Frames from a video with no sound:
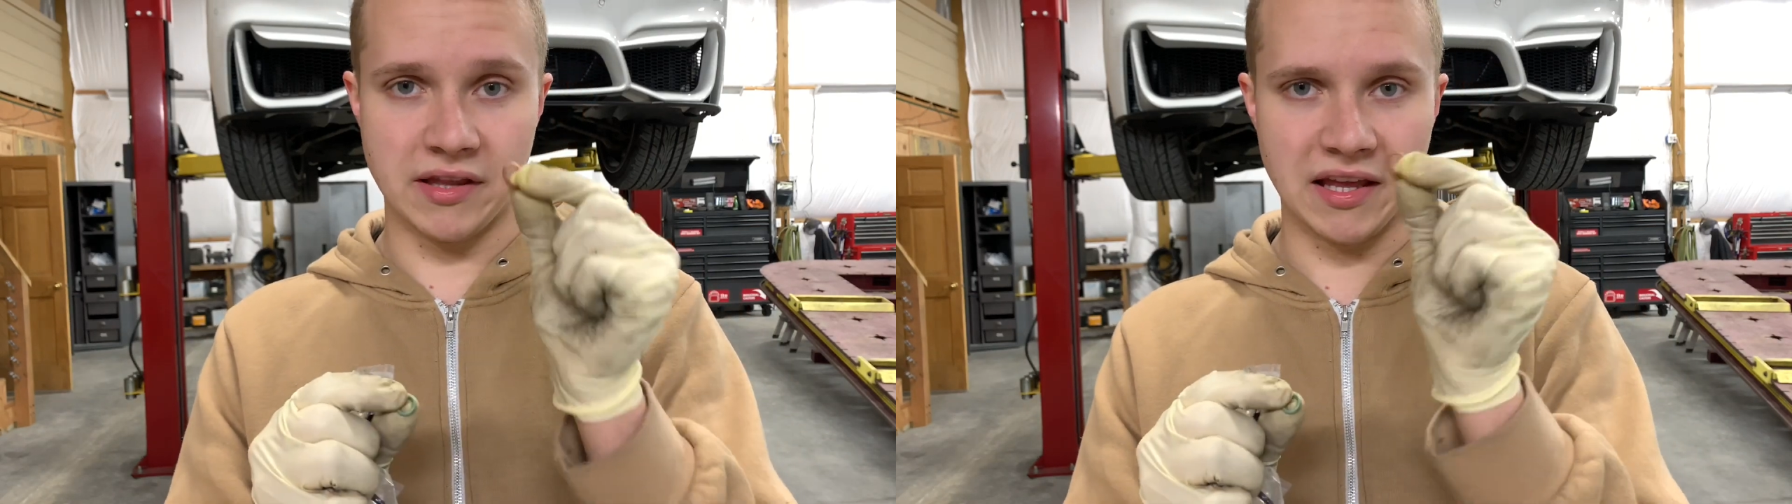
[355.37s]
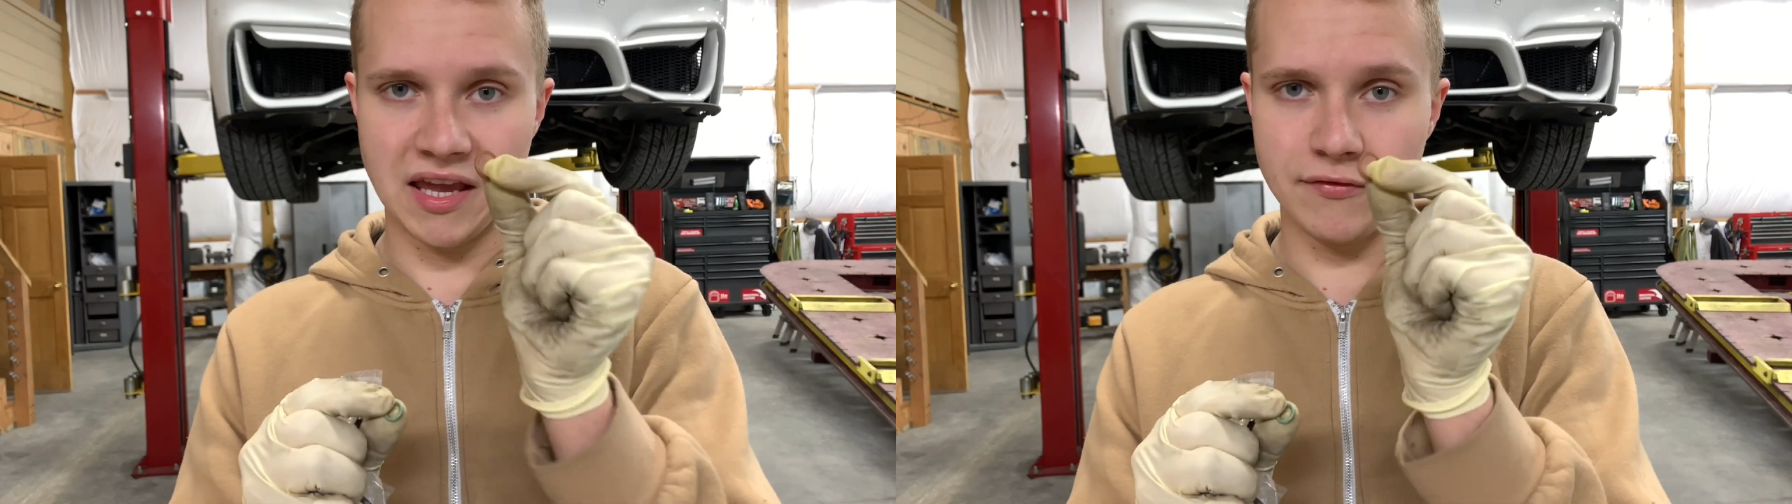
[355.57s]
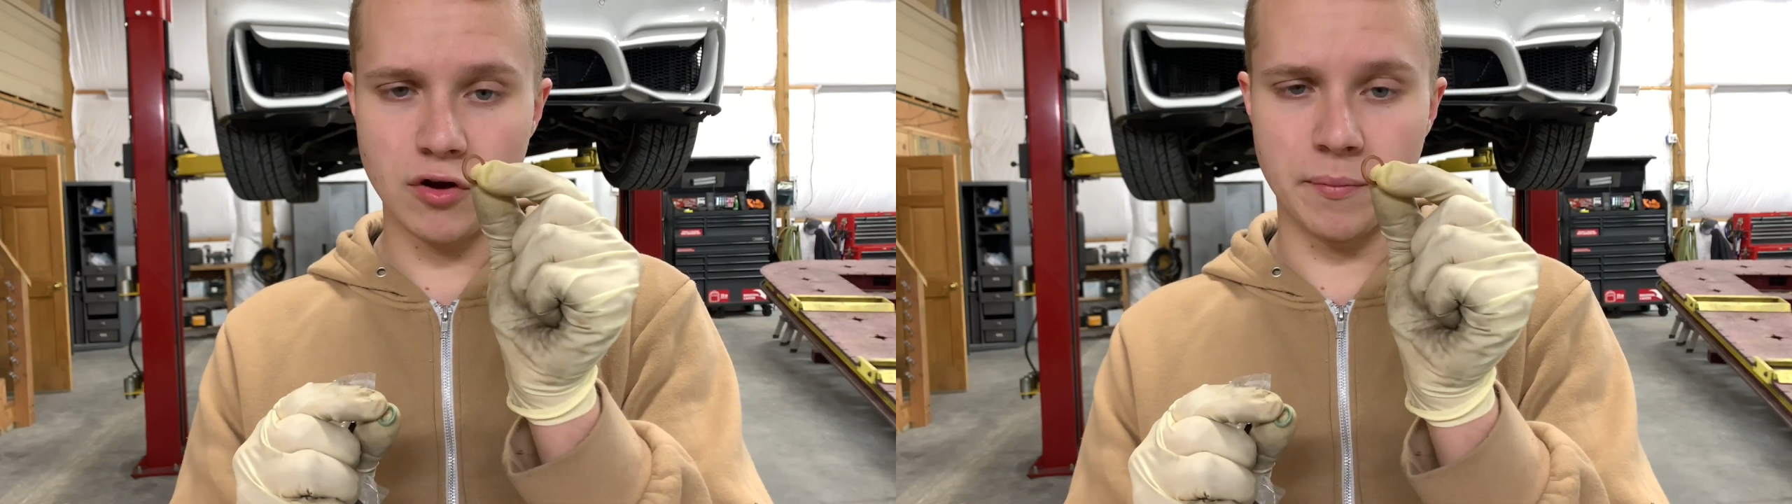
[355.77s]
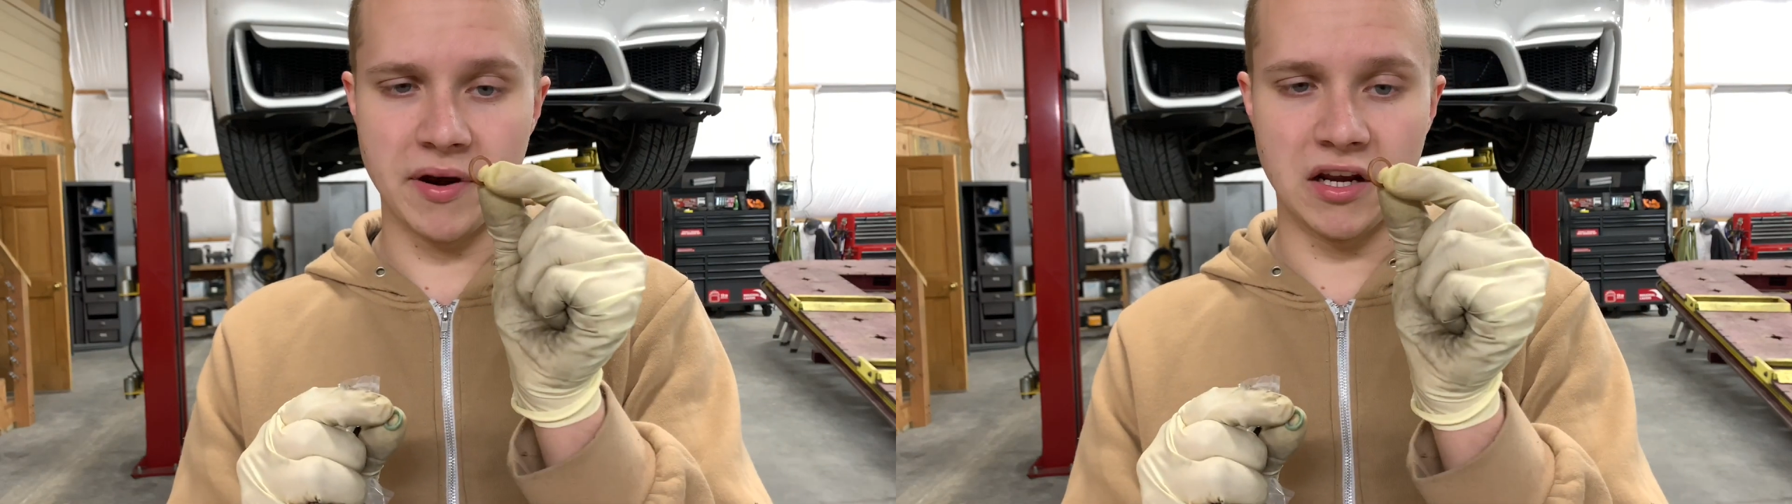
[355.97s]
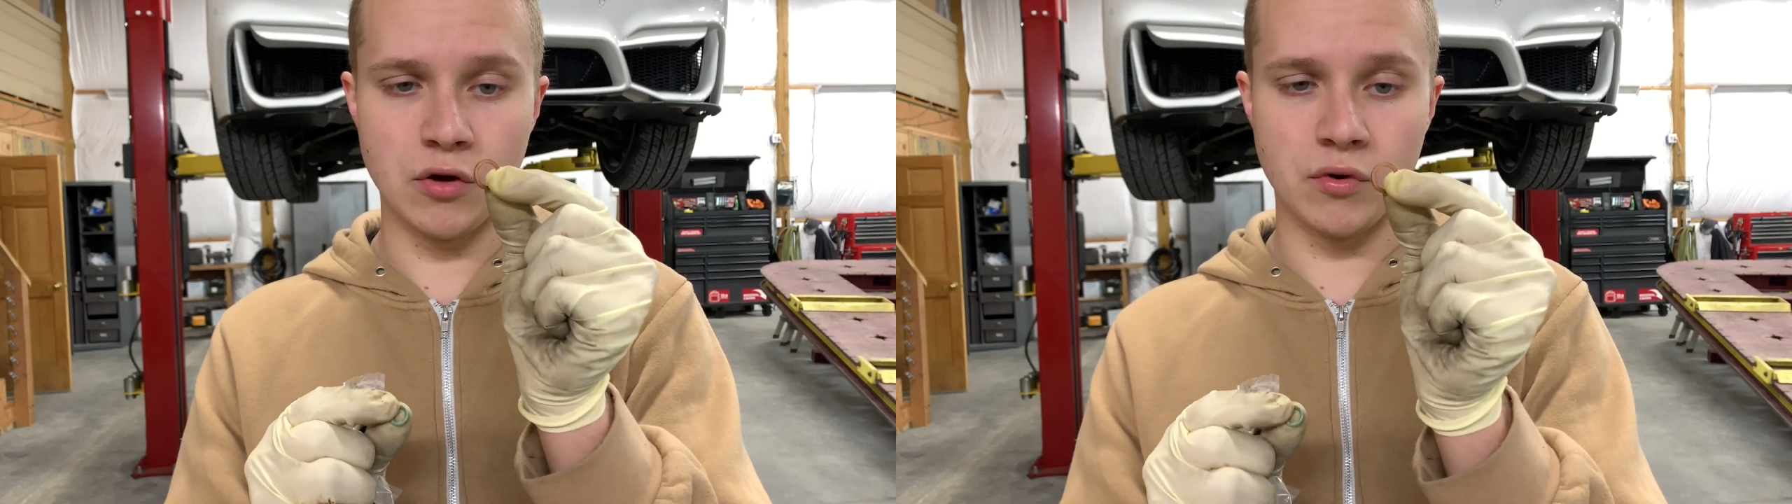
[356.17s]
They give you a
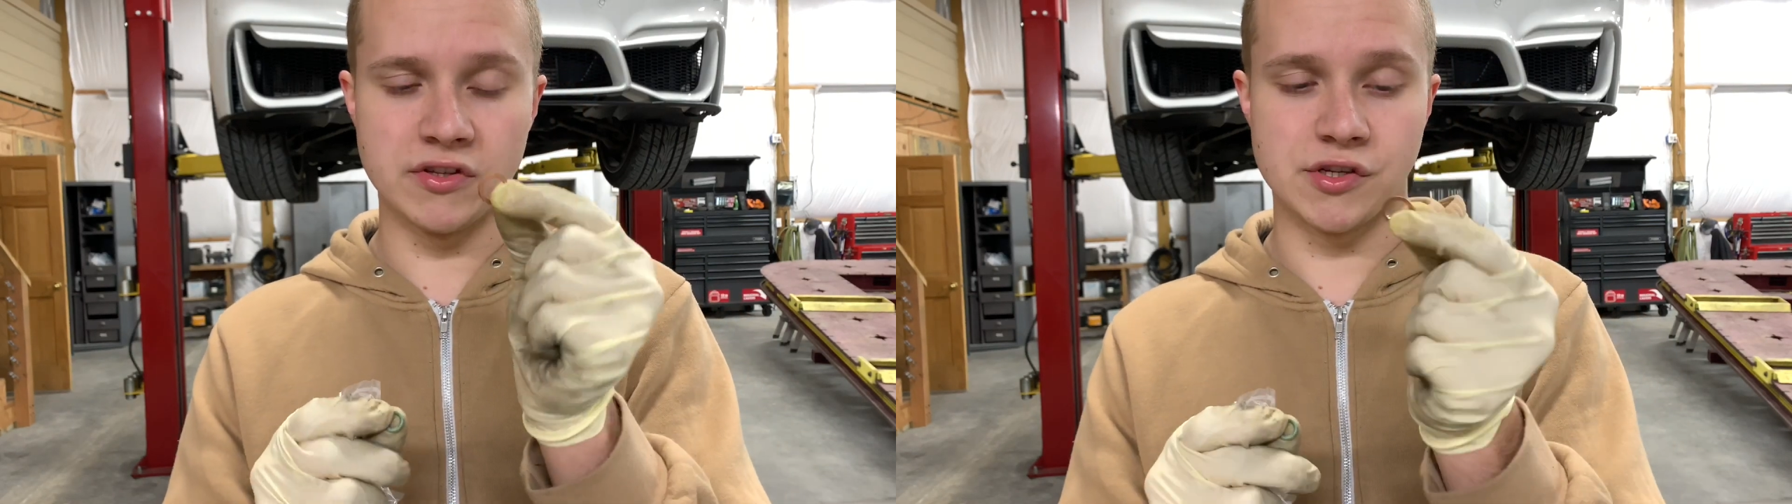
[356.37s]
brand new one.